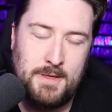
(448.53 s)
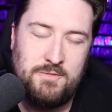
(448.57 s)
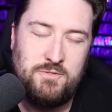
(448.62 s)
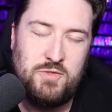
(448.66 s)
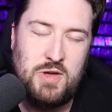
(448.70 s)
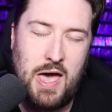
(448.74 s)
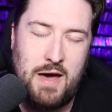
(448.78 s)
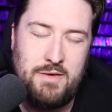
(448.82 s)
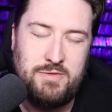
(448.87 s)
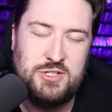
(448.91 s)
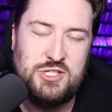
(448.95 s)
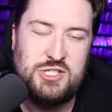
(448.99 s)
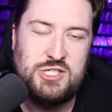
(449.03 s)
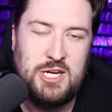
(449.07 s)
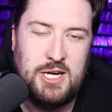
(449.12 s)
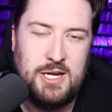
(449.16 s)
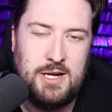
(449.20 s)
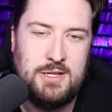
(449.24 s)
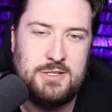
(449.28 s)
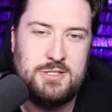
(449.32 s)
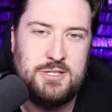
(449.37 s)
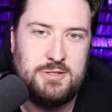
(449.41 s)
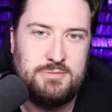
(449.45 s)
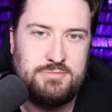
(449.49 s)
if you haven't seen
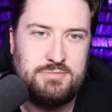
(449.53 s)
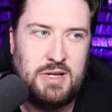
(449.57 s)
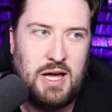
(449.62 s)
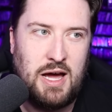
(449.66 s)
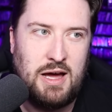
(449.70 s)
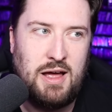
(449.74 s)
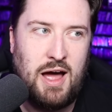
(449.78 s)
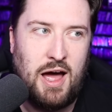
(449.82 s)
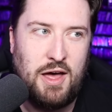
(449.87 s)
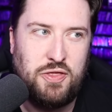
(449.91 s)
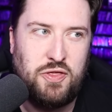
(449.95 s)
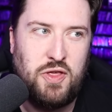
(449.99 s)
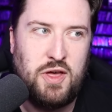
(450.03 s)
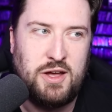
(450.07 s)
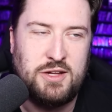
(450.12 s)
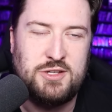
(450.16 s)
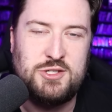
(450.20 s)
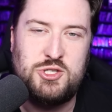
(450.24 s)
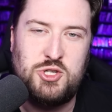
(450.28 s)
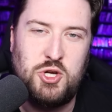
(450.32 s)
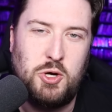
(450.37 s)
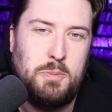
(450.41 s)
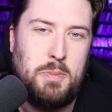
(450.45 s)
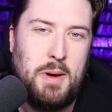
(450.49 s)
it, I, I think it
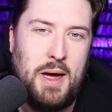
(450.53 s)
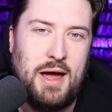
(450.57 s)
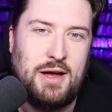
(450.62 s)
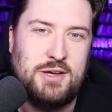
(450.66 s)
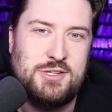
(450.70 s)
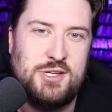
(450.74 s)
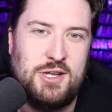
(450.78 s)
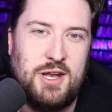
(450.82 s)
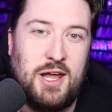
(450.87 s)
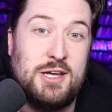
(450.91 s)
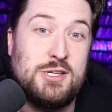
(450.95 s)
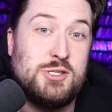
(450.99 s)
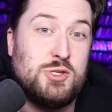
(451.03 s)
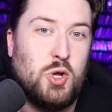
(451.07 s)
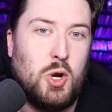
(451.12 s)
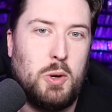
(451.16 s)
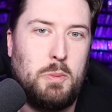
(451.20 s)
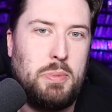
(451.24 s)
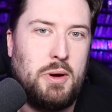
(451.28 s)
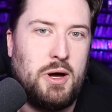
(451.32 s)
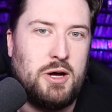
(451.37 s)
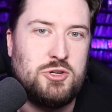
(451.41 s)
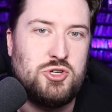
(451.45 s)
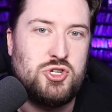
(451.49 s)
still packs a nice little
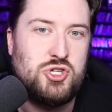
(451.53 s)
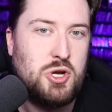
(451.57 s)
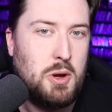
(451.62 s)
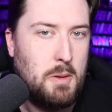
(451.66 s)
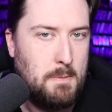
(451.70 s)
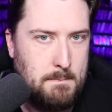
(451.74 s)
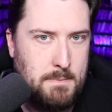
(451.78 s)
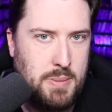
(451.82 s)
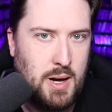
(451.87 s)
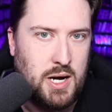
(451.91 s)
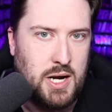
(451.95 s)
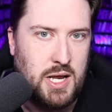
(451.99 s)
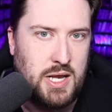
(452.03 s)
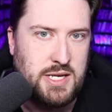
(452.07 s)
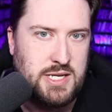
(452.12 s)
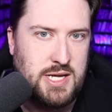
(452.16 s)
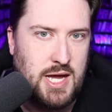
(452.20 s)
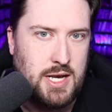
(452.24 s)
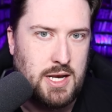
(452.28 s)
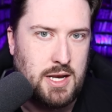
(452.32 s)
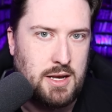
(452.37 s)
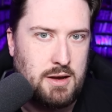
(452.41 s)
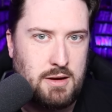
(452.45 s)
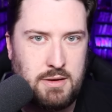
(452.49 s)
punch pun
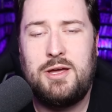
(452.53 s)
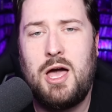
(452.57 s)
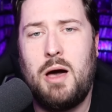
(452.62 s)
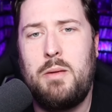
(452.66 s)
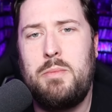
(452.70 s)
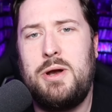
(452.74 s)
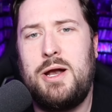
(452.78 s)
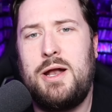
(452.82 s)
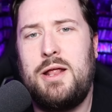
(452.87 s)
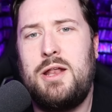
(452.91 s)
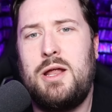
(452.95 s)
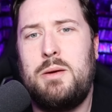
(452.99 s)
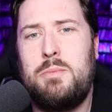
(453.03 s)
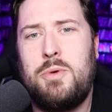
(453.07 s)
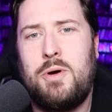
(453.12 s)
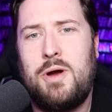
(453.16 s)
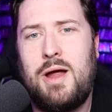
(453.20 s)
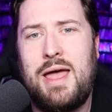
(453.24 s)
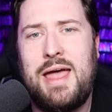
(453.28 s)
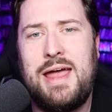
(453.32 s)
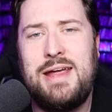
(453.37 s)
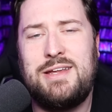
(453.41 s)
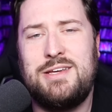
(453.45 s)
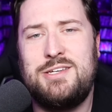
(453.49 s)
intended. Coming in at number
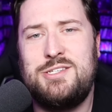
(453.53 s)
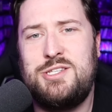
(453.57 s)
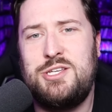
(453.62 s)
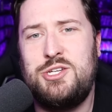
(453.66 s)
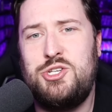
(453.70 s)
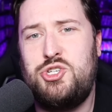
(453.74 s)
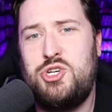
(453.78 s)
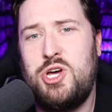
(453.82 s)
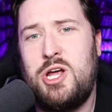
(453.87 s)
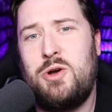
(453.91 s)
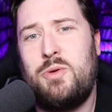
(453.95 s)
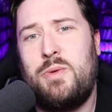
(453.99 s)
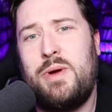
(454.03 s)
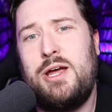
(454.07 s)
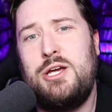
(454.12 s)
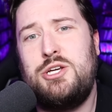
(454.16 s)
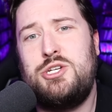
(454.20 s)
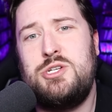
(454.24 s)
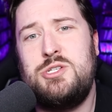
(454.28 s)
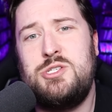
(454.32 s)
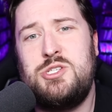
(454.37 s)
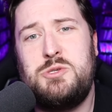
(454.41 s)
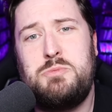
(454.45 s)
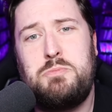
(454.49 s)
eight is the
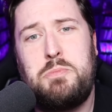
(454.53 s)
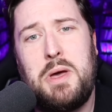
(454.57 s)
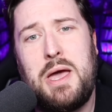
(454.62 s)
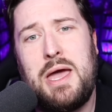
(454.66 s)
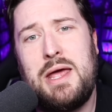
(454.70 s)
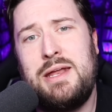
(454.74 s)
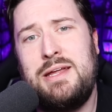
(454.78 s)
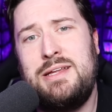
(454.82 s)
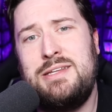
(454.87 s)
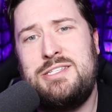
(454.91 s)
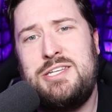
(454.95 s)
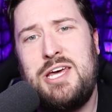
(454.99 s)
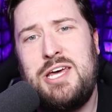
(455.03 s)
generation spanning